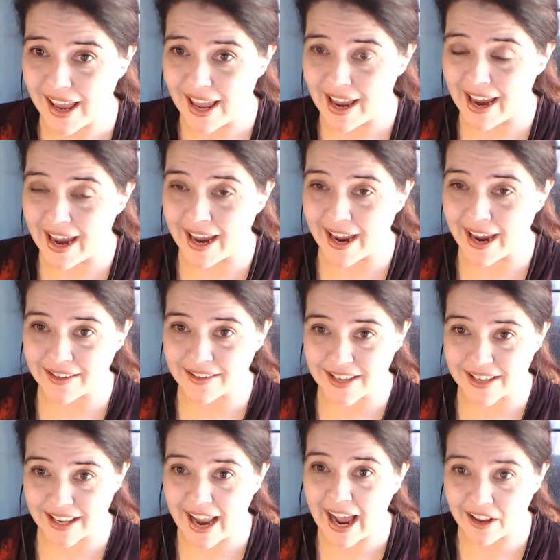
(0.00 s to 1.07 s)
And
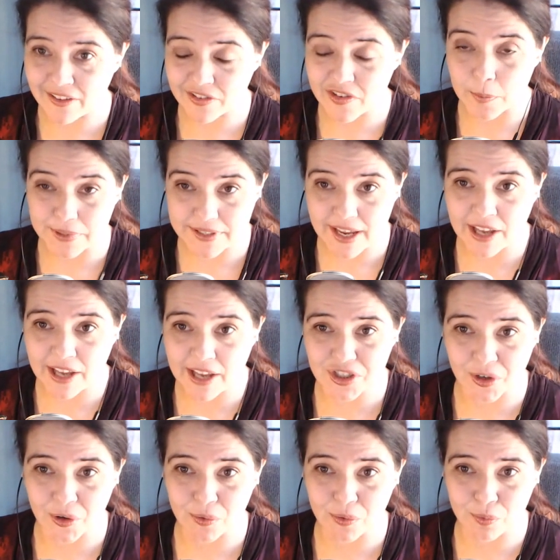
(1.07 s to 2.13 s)
it has the
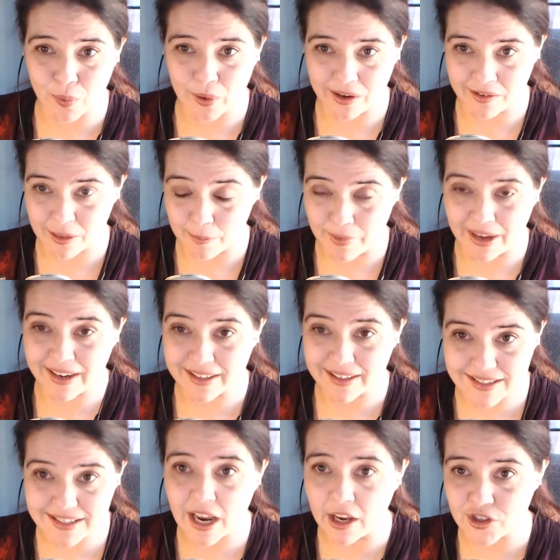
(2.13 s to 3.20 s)
potential where the buckets
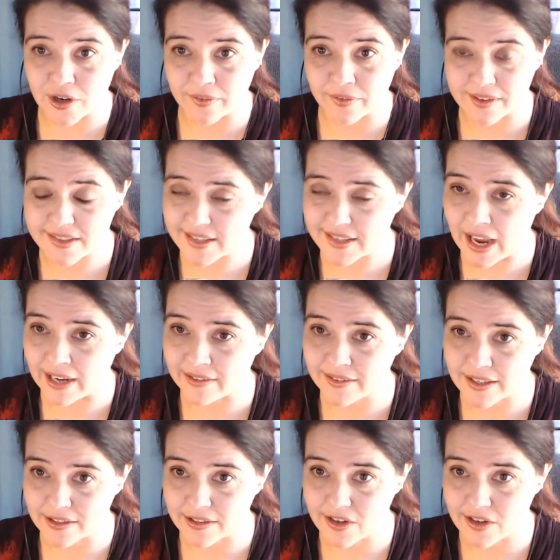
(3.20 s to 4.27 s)
touch on the sides
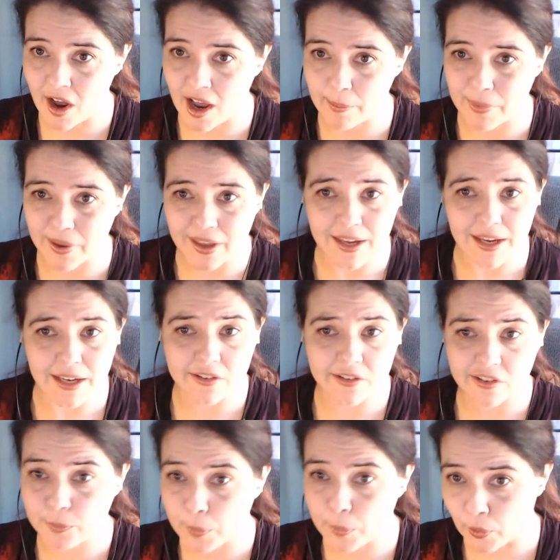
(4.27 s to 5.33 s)
and the top to
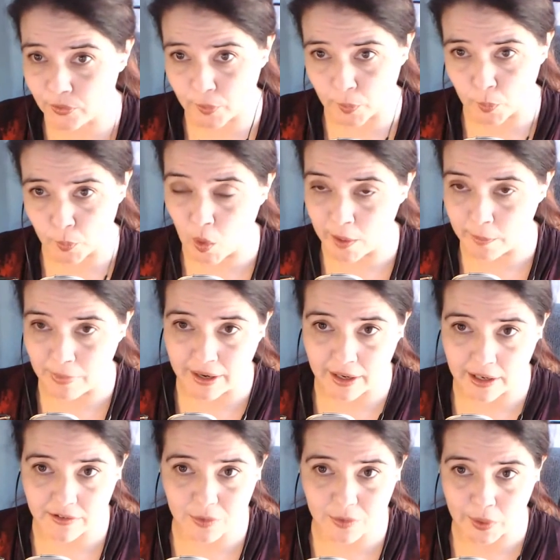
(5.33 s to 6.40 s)
spill from one
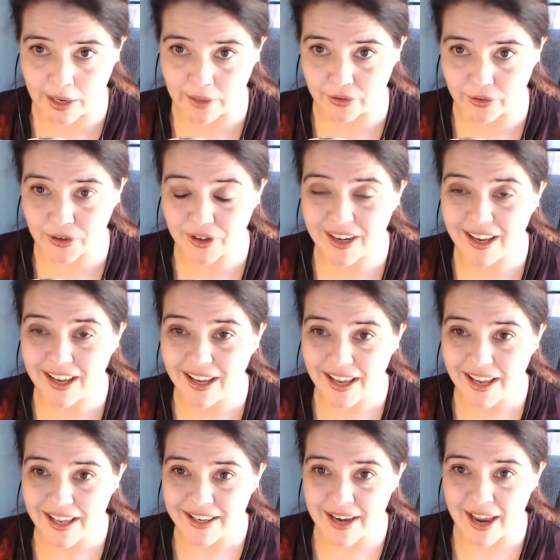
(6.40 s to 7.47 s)
bucket to another.
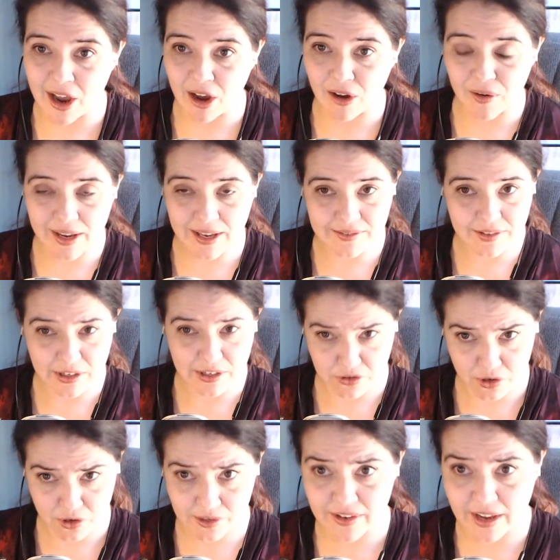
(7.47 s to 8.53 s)
Now, it
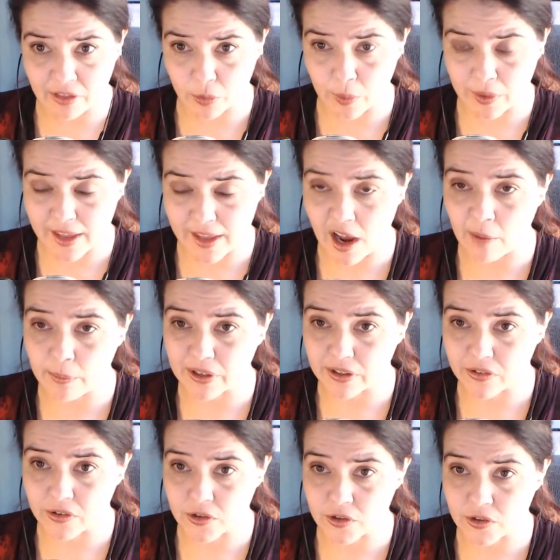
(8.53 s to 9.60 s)
turns out the way the optics
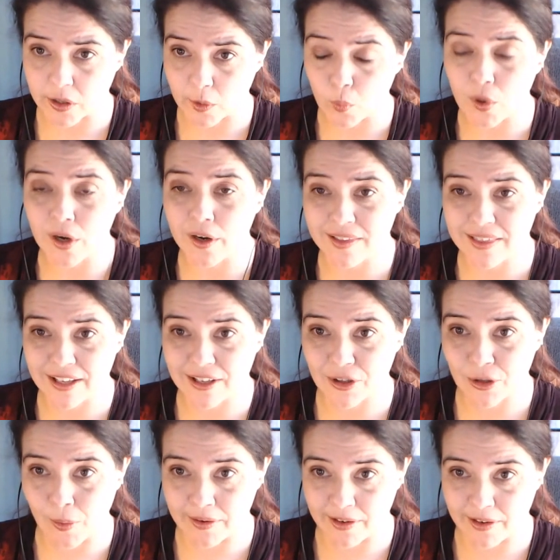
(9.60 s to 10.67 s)
usually work that
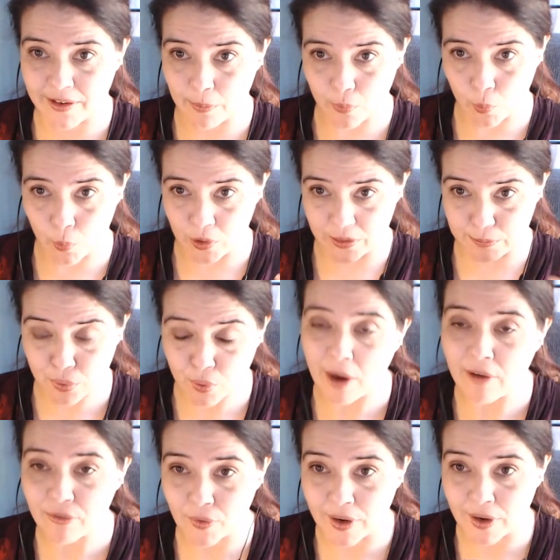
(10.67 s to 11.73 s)
you end up with
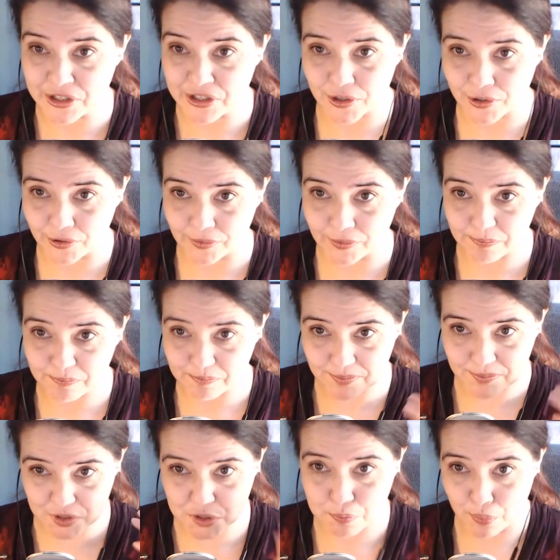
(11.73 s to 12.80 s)
preferential
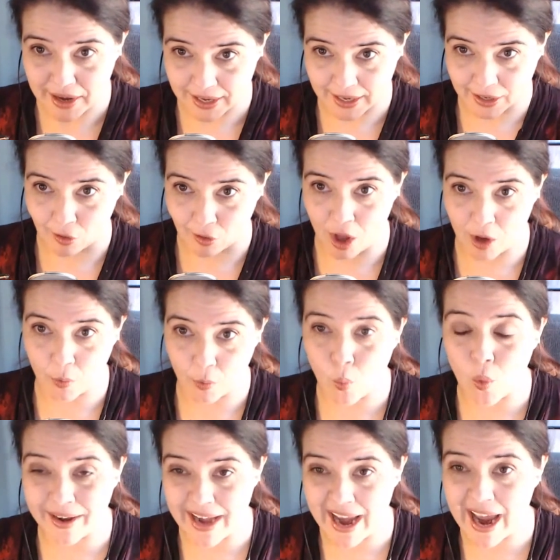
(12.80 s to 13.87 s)
spreading along
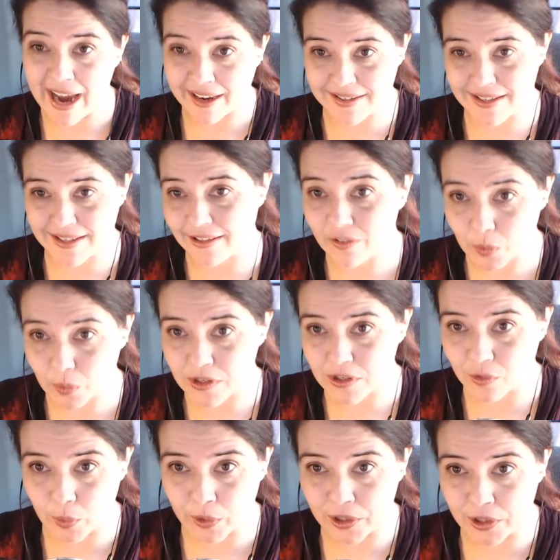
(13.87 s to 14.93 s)
one axis, which
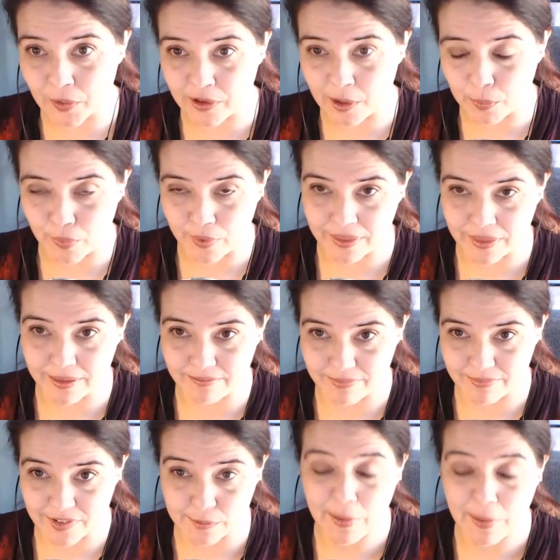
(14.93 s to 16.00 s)
is where you end up with
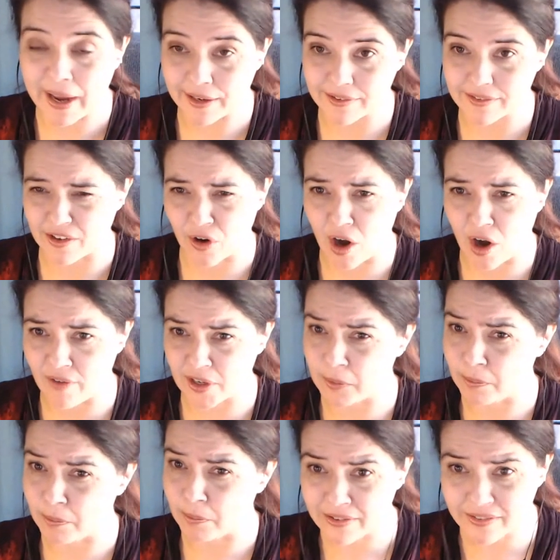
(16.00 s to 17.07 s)
spikes that are
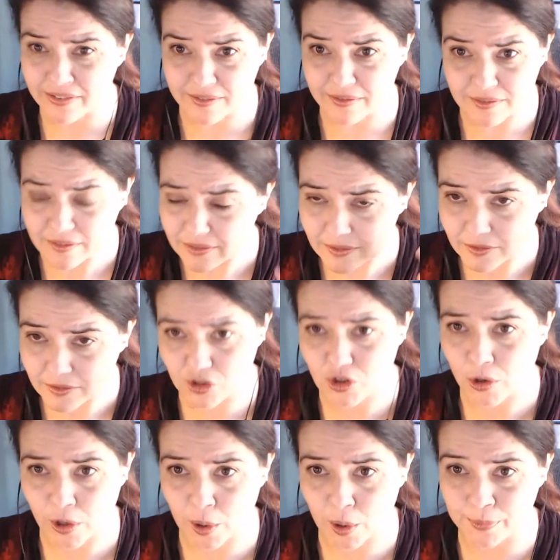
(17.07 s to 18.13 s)
often missed
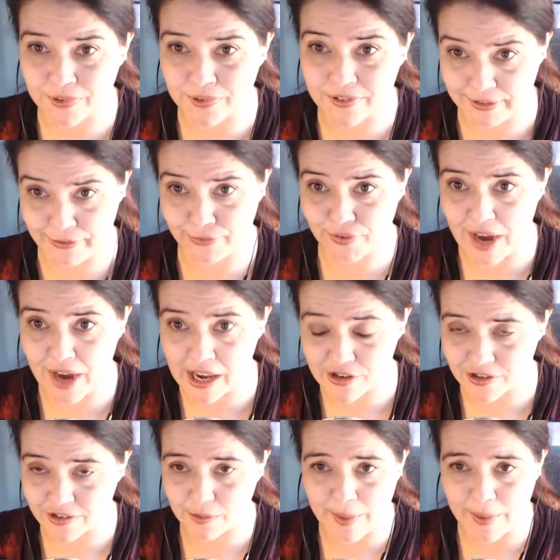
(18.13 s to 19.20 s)
termed
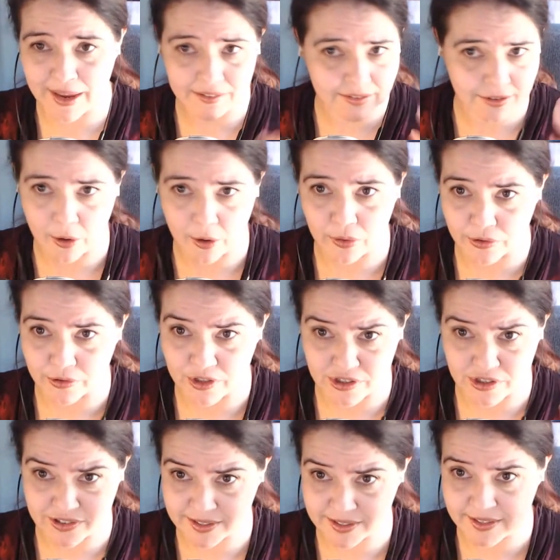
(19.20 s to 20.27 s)
diffraction spikes. No, they're
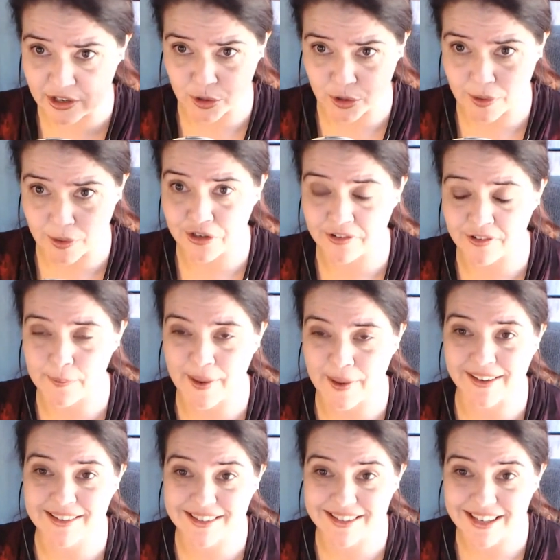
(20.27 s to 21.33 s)
just saturation
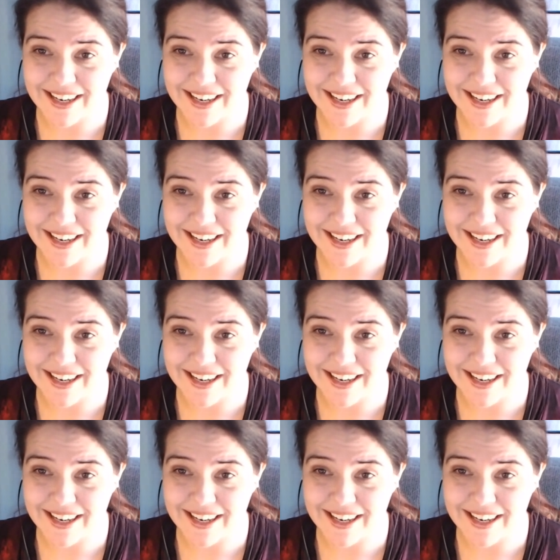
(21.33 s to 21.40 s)
spikes.